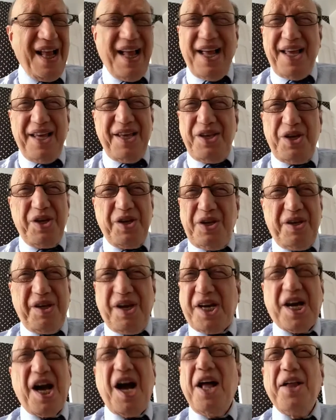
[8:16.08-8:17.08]
you
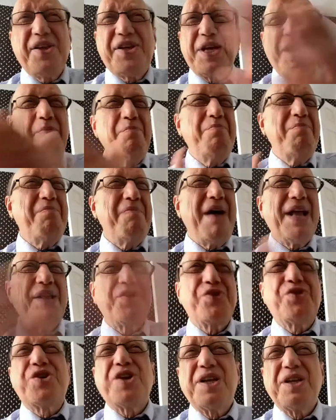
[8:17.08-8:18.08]
can't
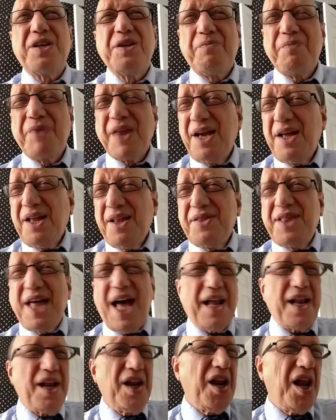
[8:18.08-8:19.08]
imagine
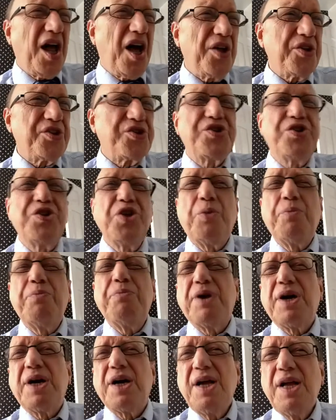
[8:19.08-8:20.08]
that large
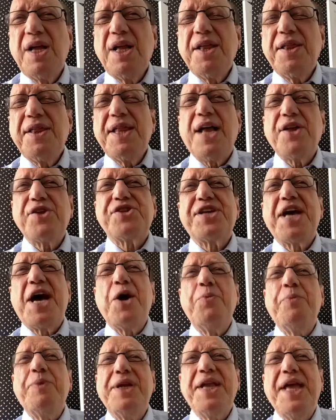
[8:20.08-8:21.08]
number. That's how
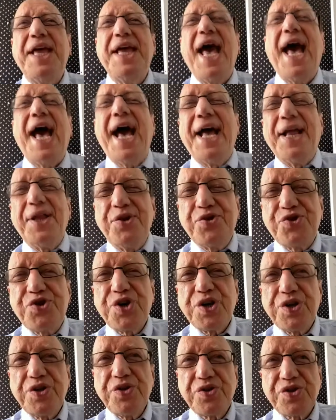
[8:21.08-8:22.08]
many
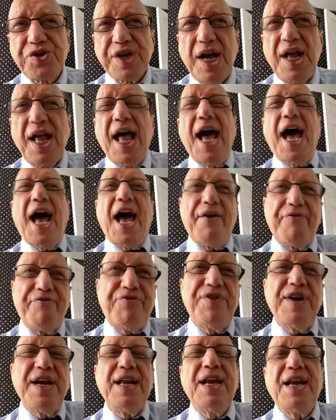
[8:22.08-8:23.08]
engines
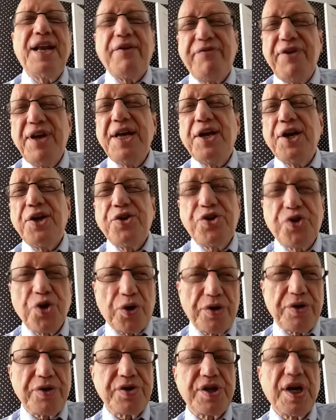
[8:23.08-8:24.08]
every living
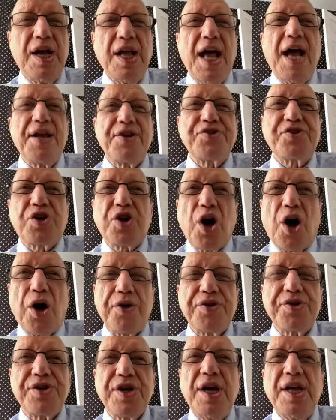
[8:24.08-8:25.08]
adult has got
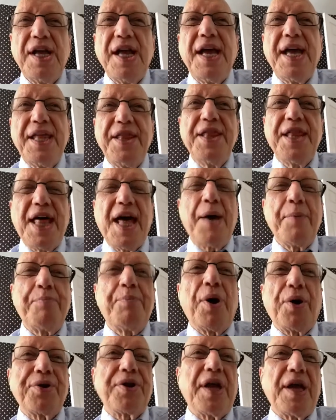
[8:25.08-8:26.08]
in their
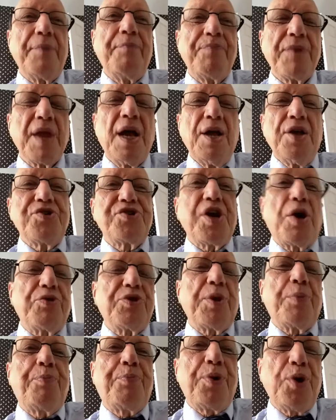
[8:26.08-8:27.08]
body. So
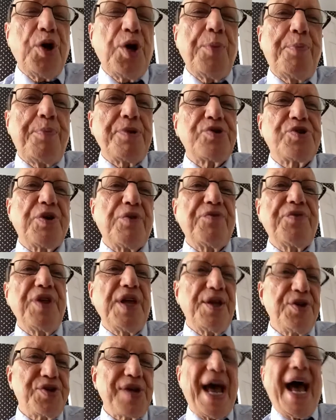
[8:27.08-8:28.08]
the purpose of
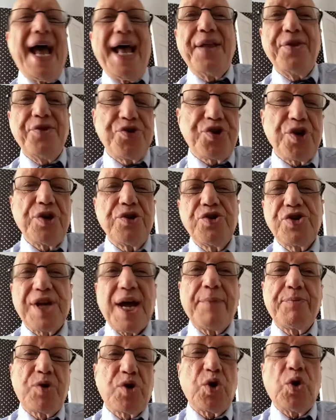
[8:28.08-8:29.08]
these engines,
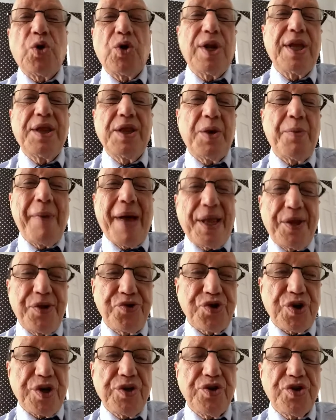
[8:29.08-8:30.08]
I'm calling them
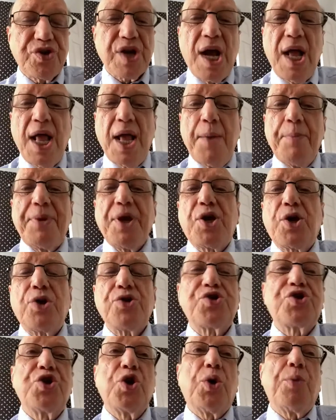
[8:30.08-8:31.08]
engines,
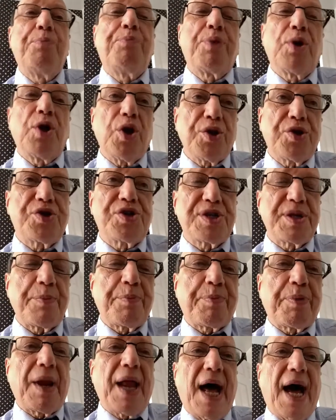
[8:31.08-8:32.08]
because your blood
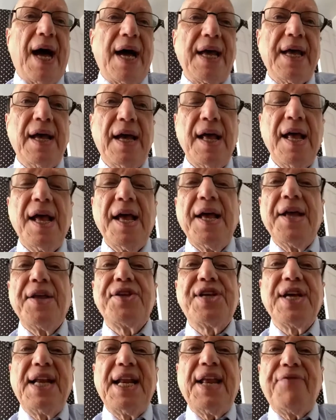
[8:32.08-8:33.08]
supply
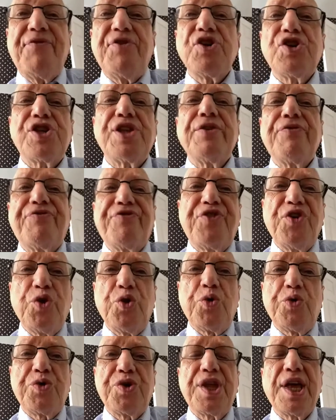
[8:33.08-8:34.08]
delivers the
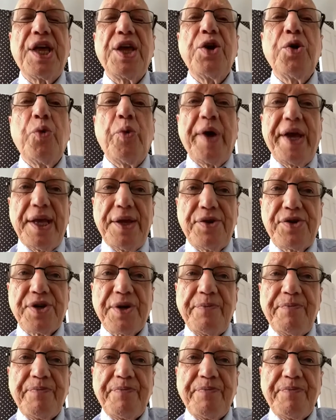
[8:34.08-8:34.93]
food that you eat,